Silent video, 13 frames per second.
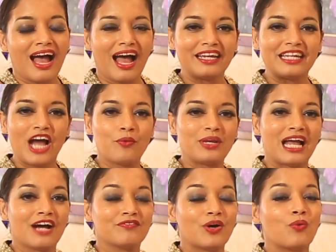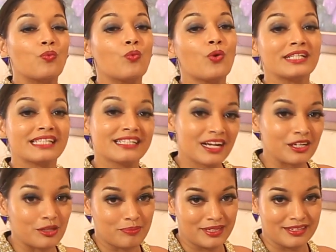And now we have a
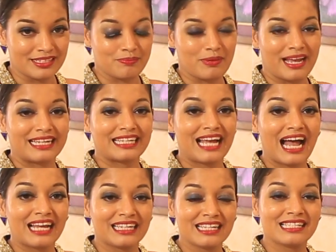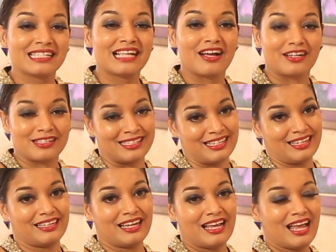watercolor piece by Candice Sankerson,
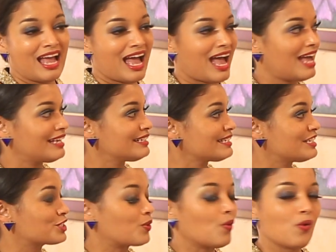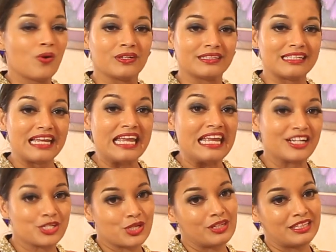and it's called
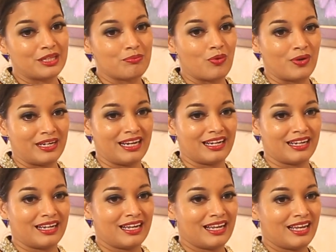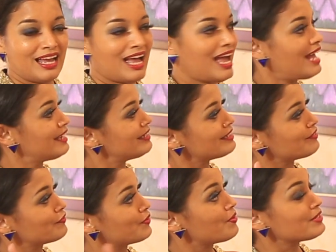Angel in the Morning. And
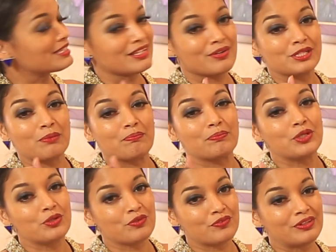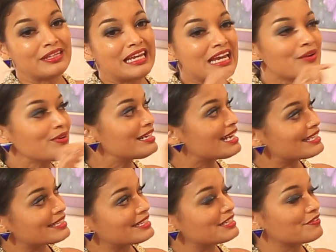of course, there are some beautiful
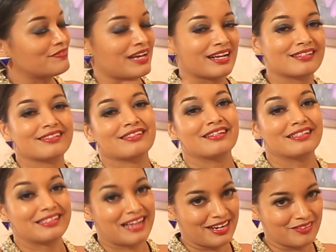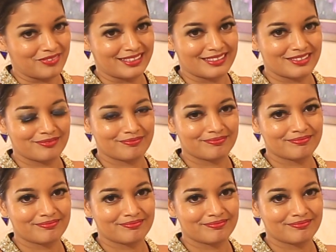iridescent effects inside of it.